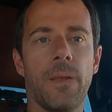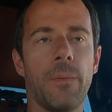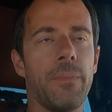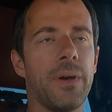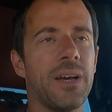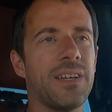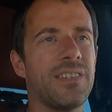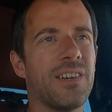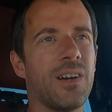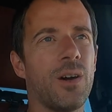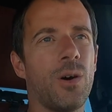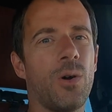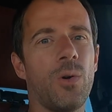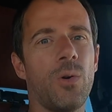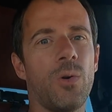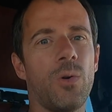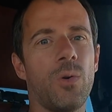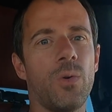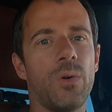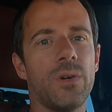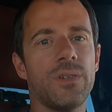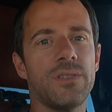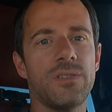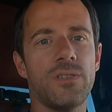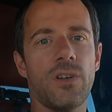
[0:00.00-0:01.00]

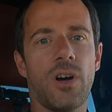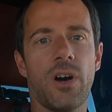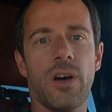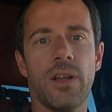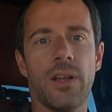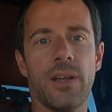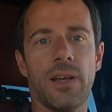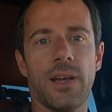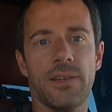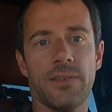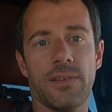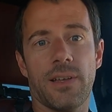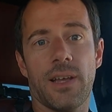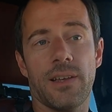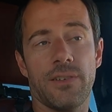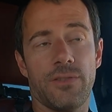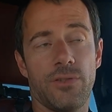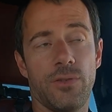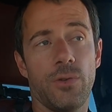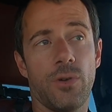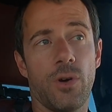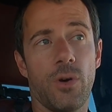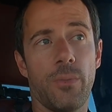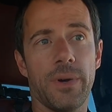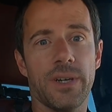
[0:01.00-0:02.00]
Mexico is not,
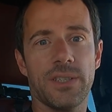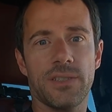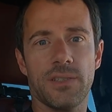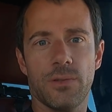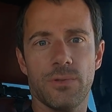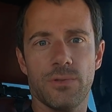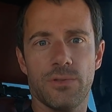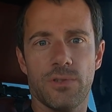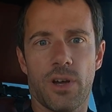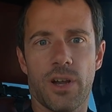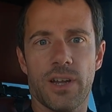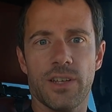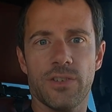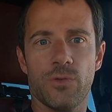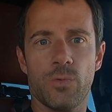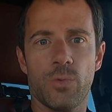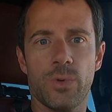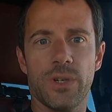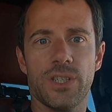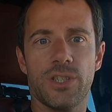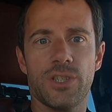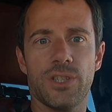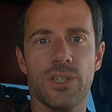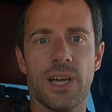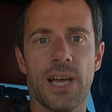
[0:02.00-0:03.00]
as you know, Mexico is not as
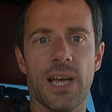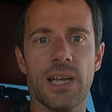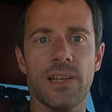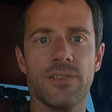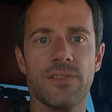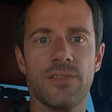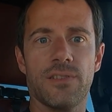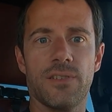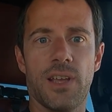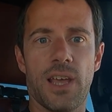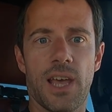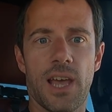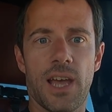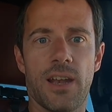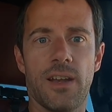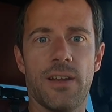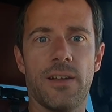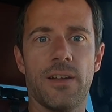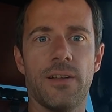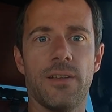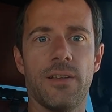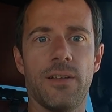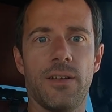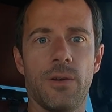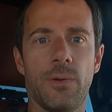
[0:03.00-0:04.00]
rich as
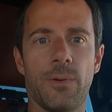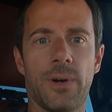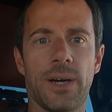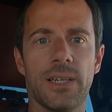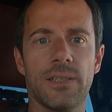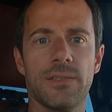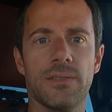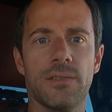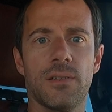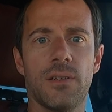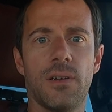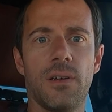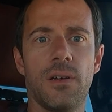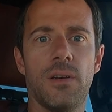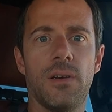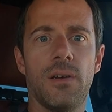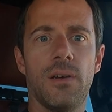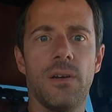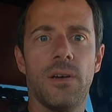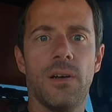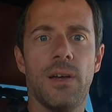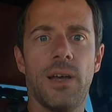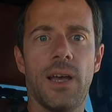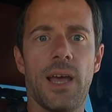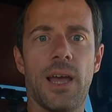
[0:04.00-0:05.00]
Canada and the US,
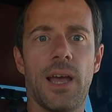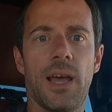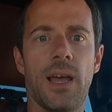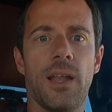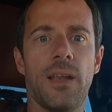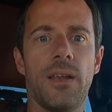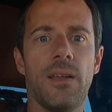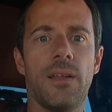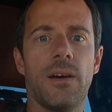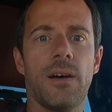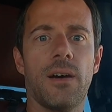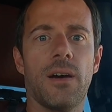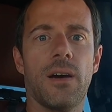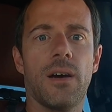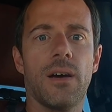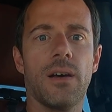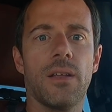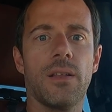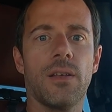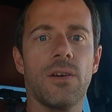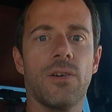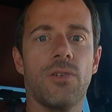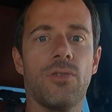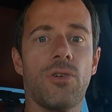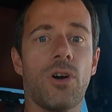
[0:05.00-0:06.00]
and
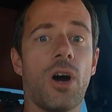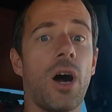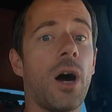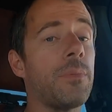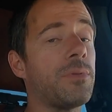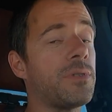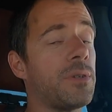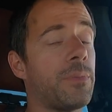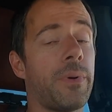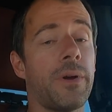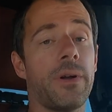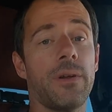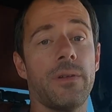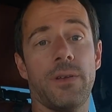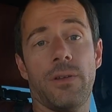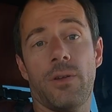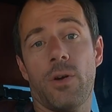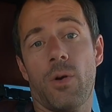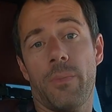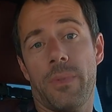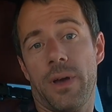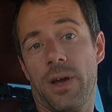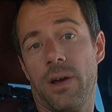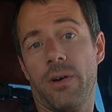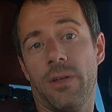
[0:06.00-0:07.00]
the cops apparently
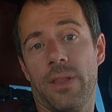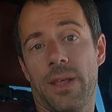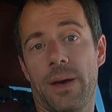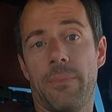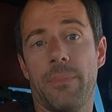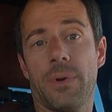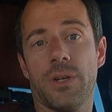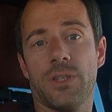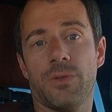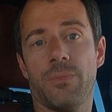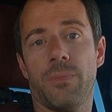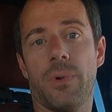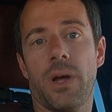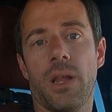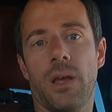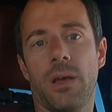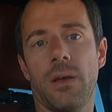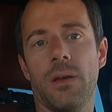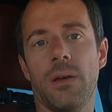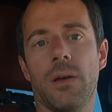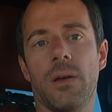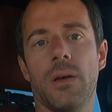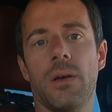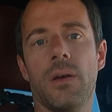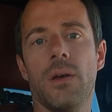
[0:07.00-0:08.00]
don't make all that much money.
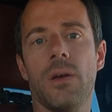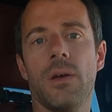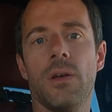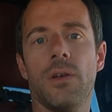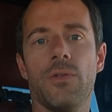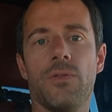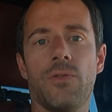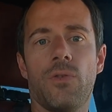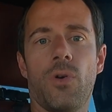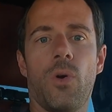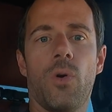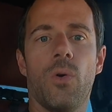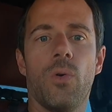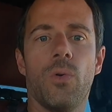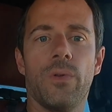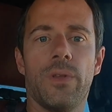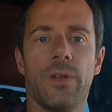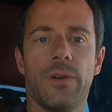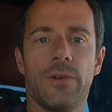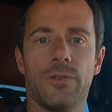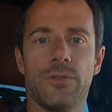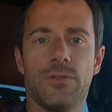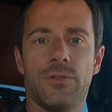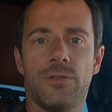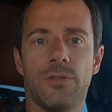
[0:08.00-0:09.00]
So
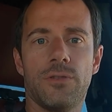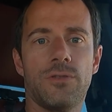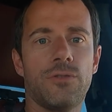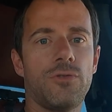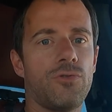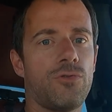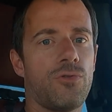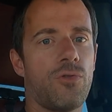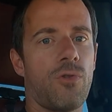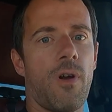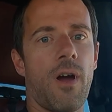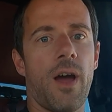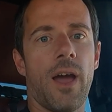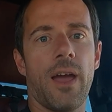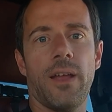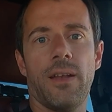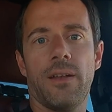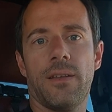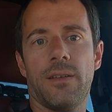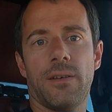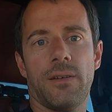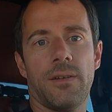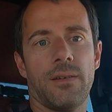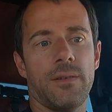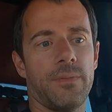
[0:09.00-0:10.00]
they're just
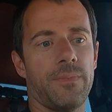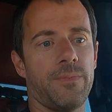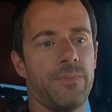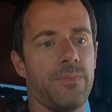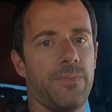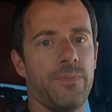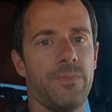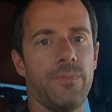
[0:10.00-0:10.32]
trying to,